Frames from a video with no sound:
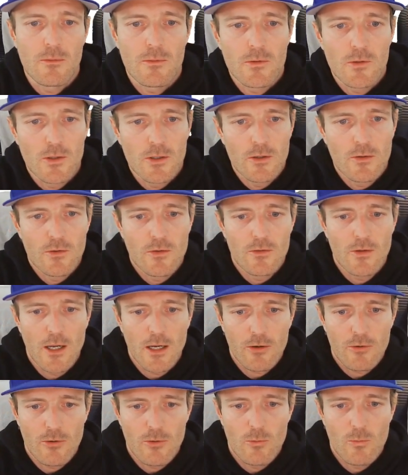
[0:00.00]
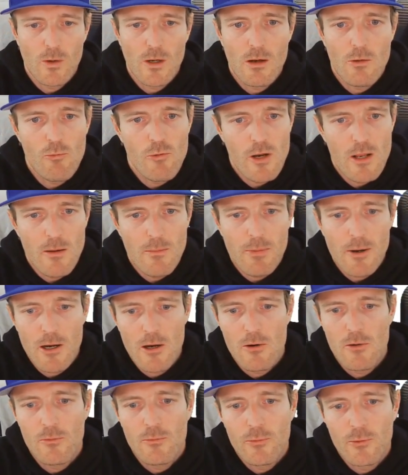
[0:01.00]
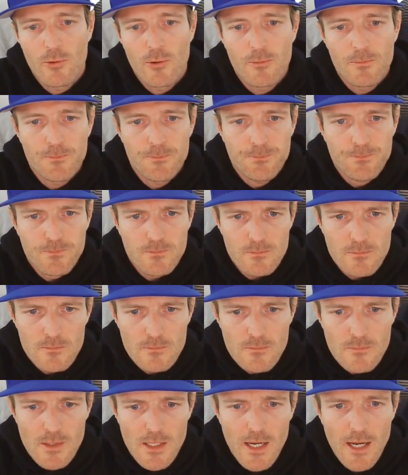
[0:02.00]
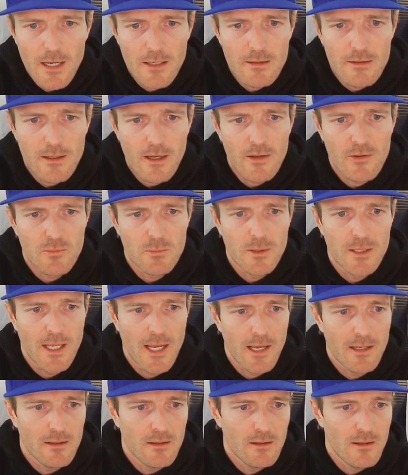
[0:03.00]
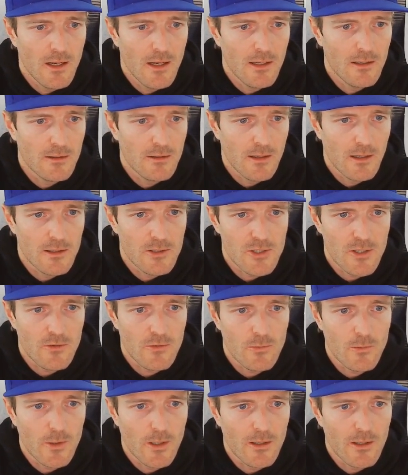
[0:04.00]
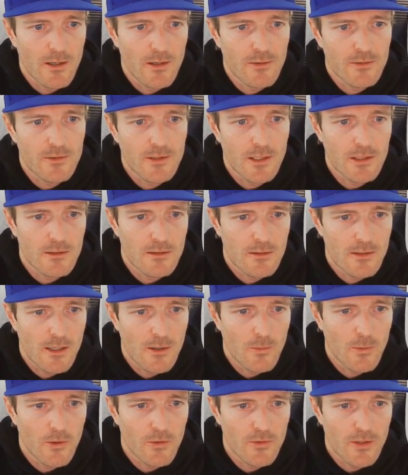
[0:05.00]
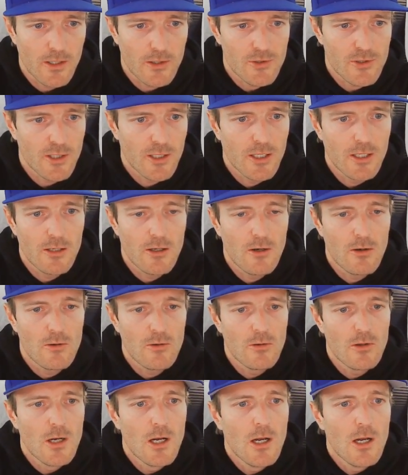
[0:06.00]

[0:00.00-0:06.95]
So this is actually really, really powerful and has been added, and I just realized that there was actually no